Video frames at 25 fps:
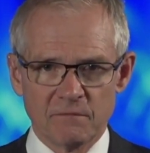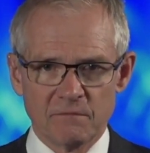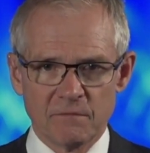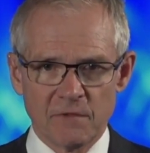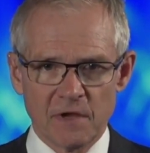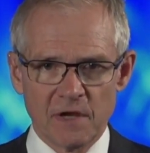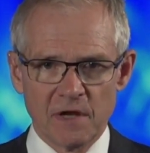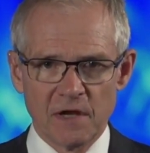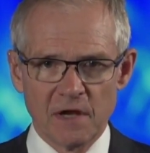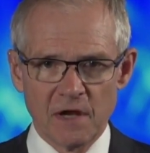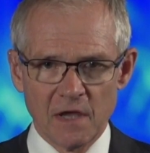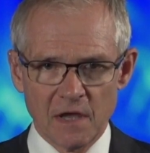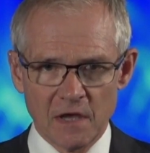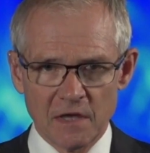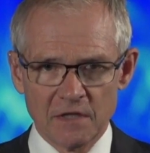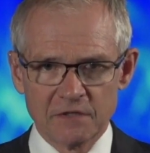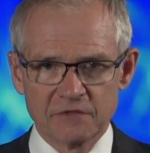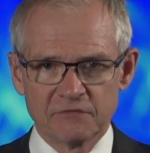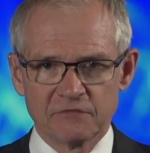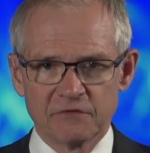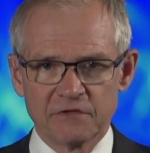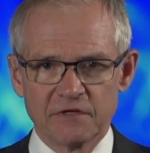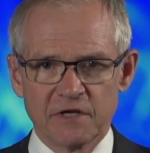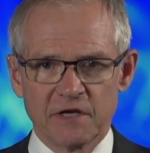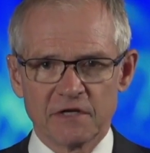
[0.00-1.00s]
a
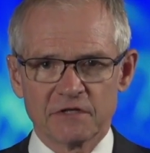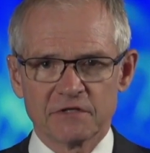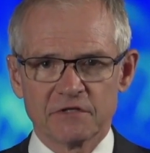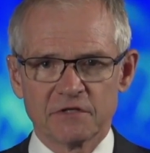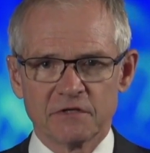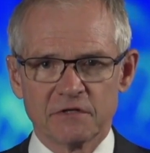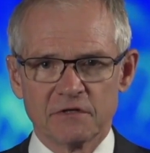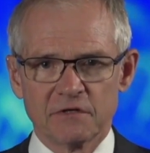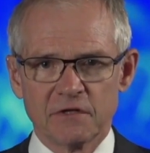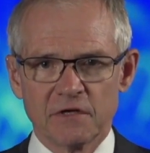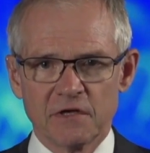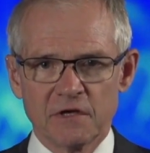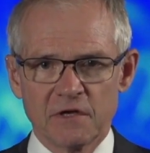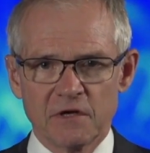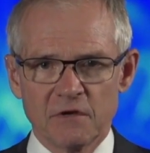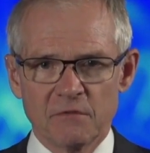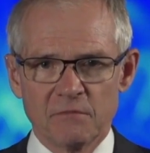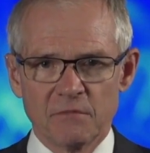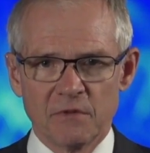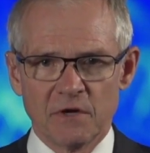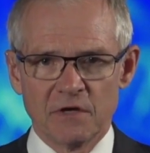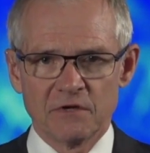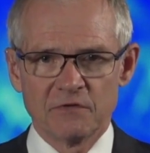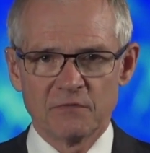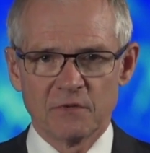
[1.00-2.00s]
large reduction
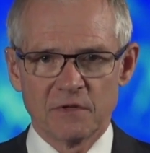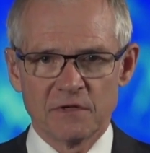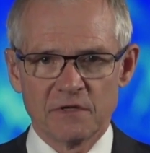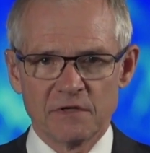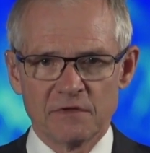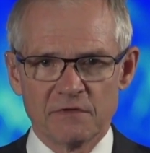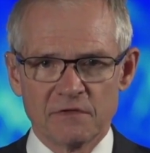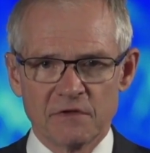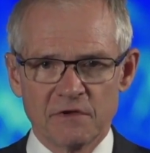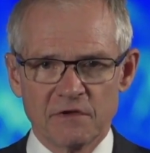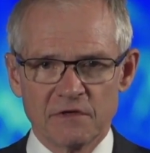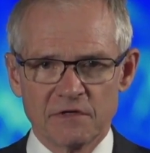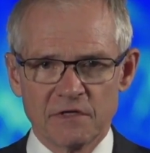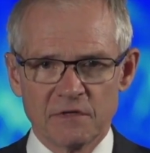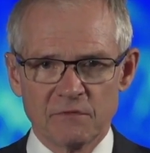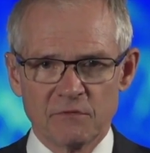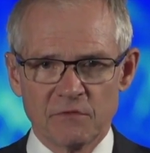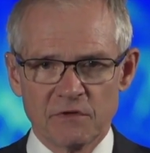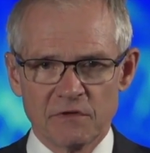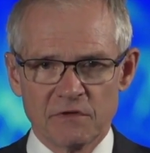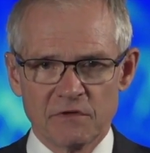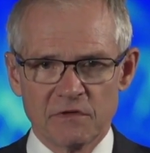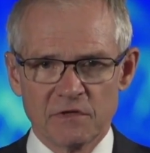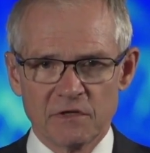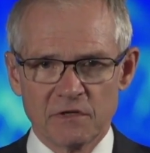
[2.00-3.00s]
by 2030
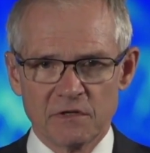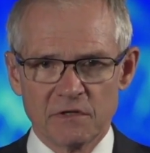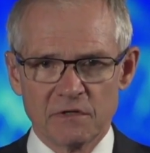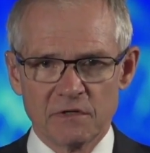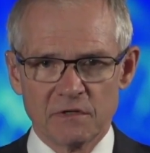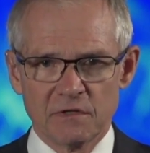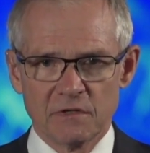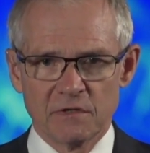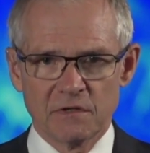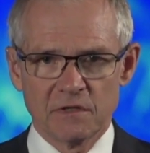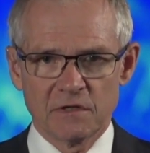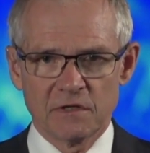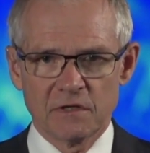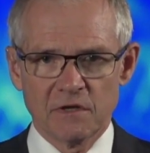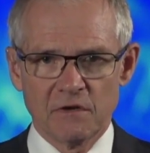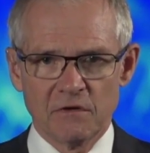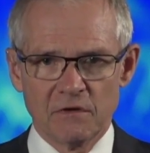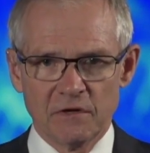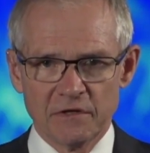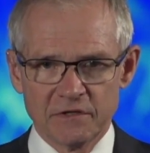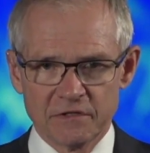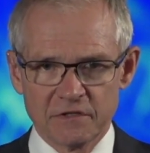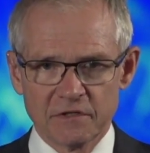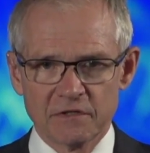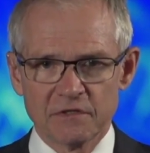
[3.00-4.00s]
with the
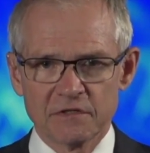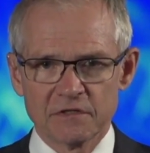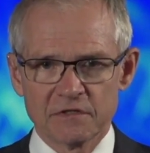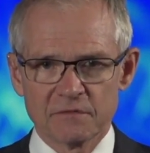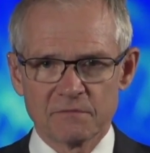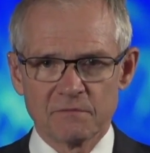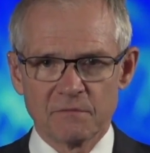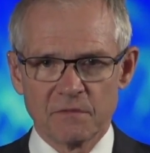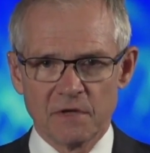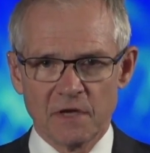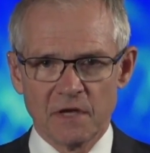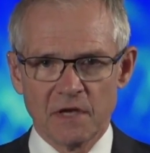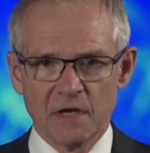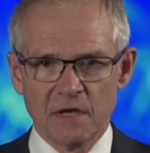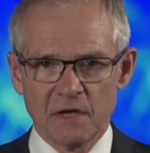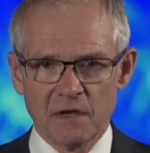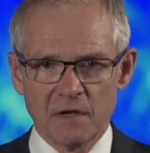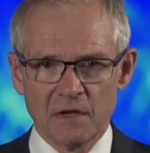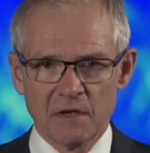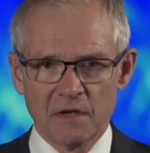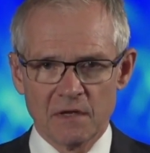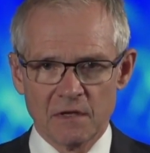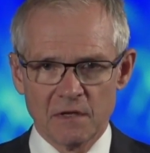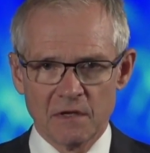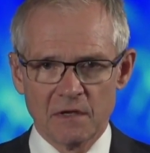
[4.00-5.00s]
Coalition's
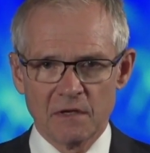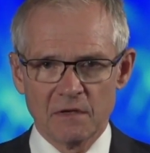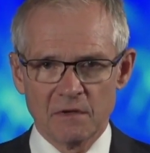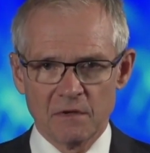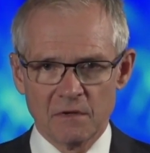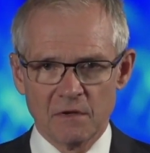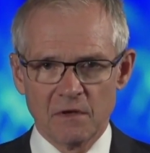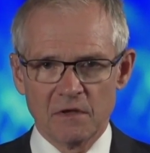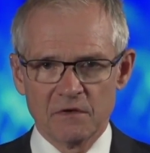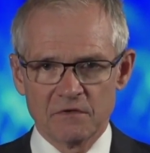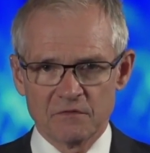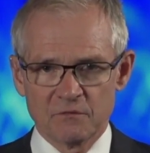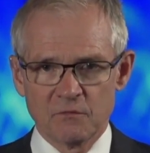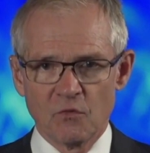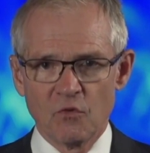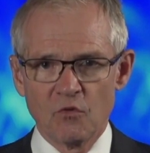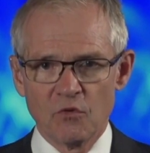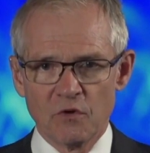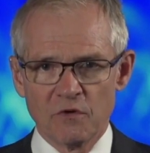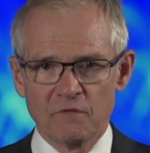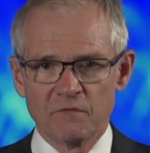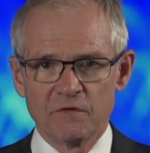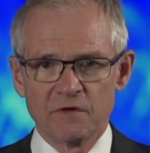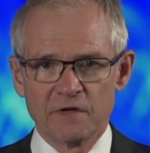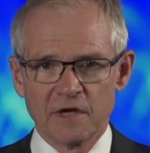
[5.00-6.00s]

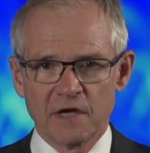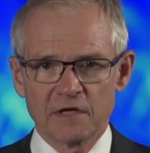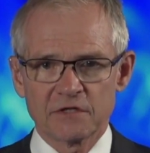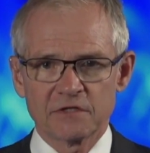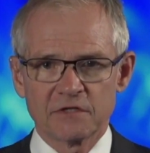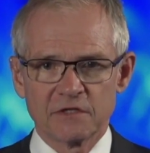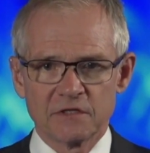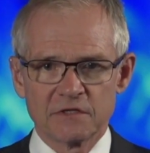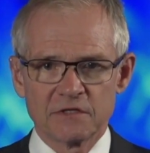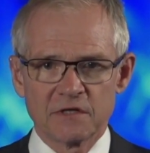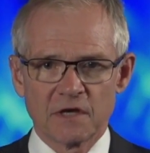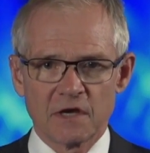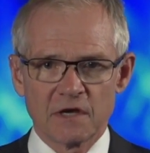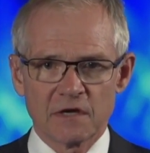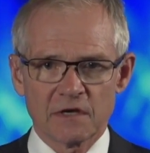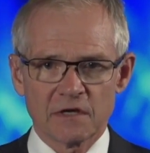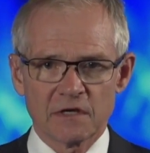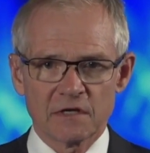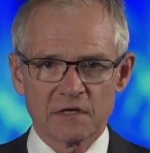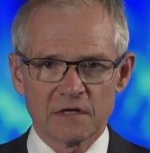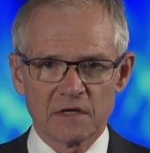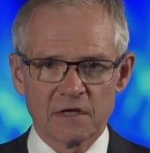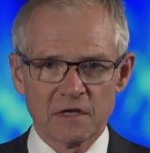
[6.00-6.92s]
smaller reduction target.